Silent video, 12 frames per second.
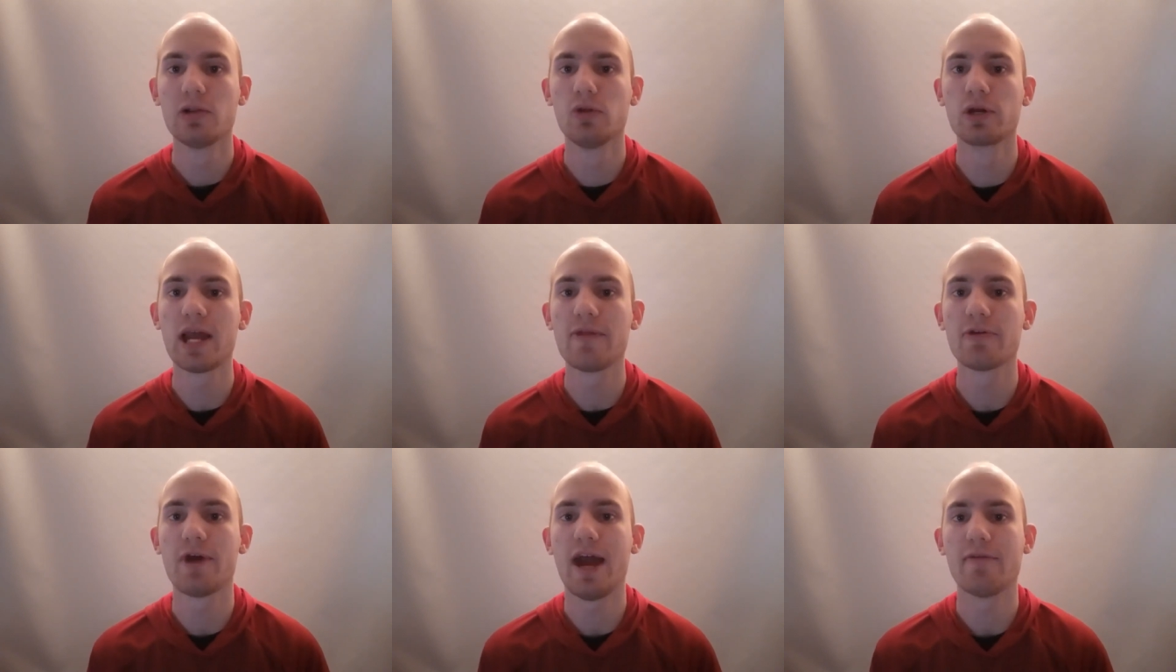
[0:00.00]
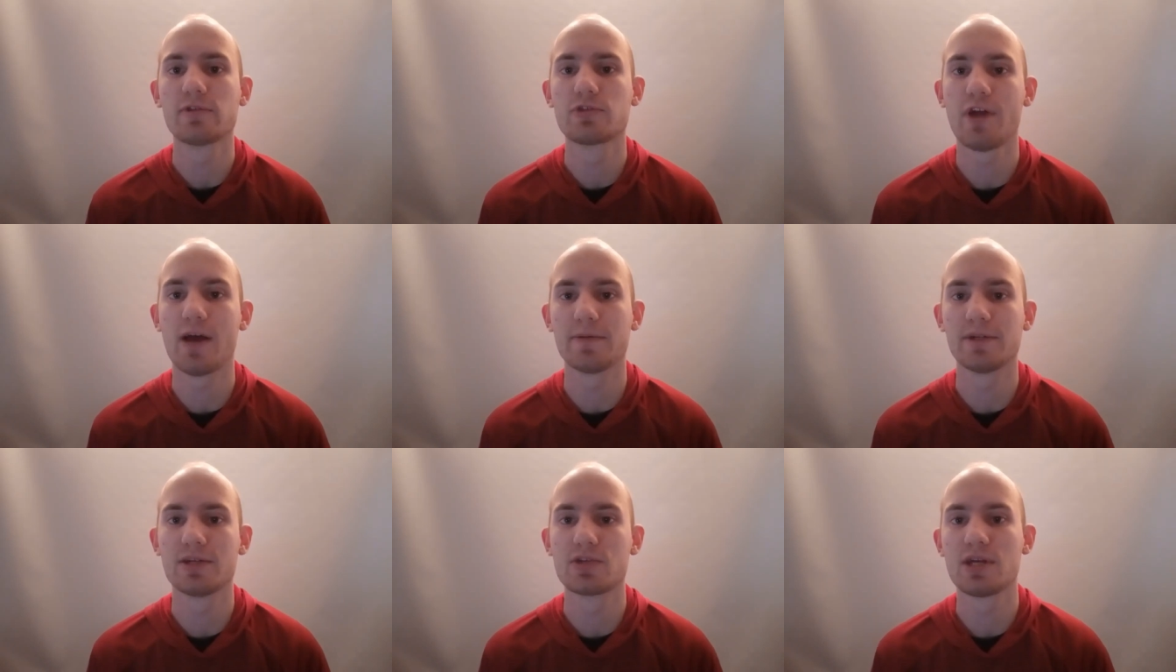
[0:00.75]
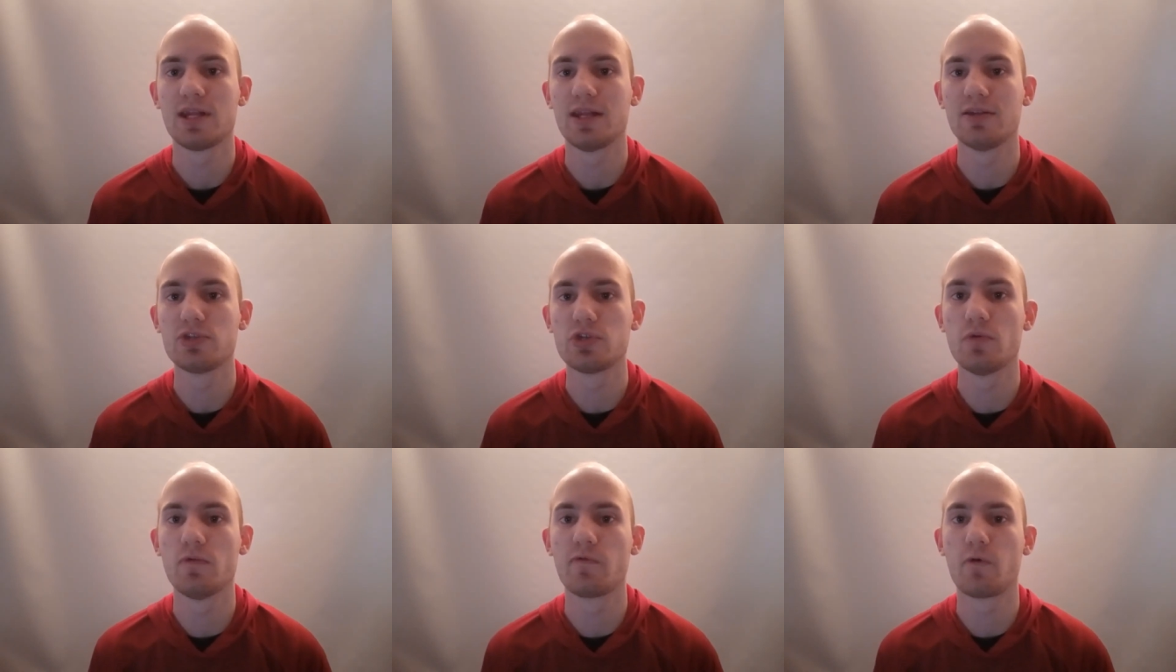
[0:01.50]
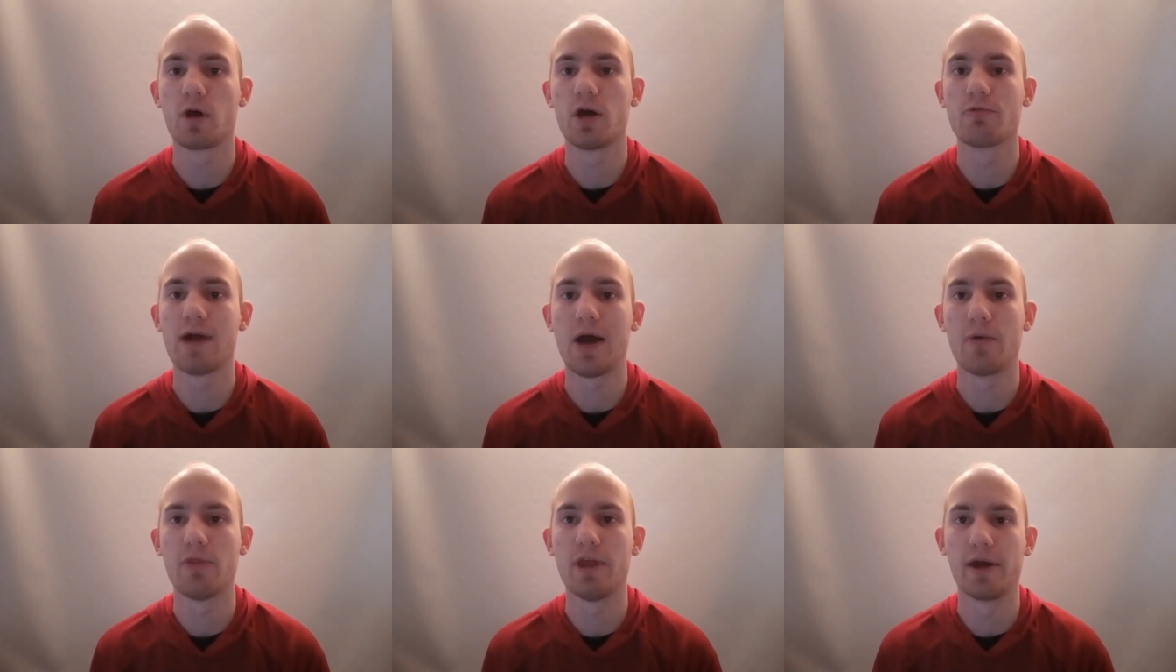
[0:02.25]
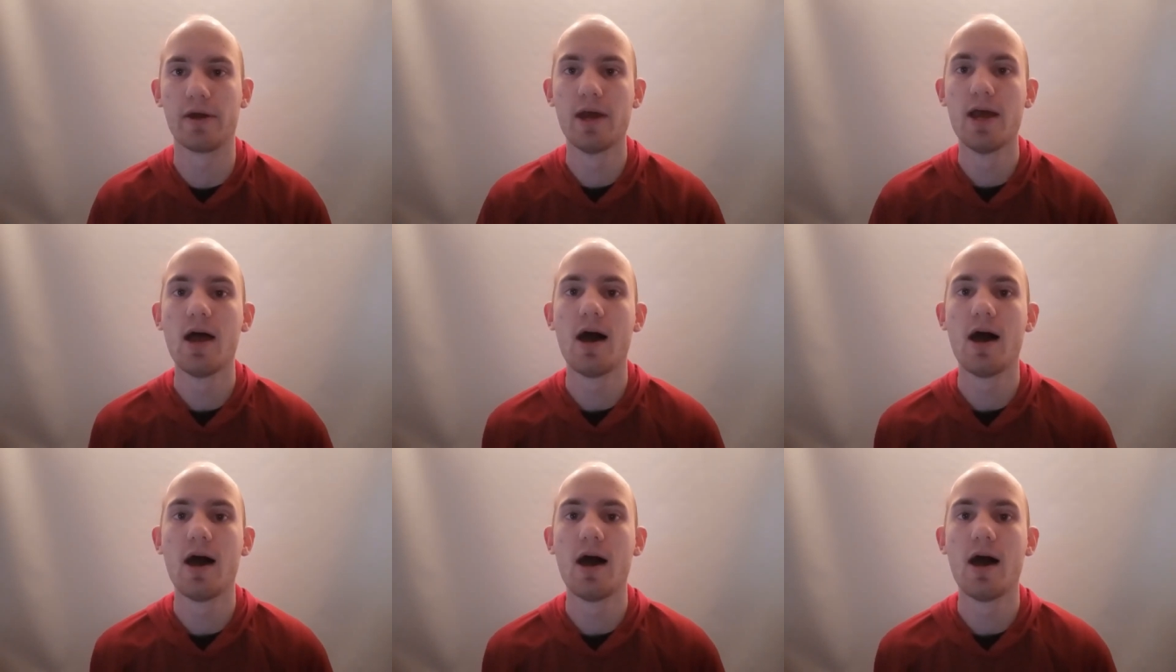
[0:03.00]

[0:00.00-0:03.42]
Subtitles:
Look at their average draft position and shoot for around there.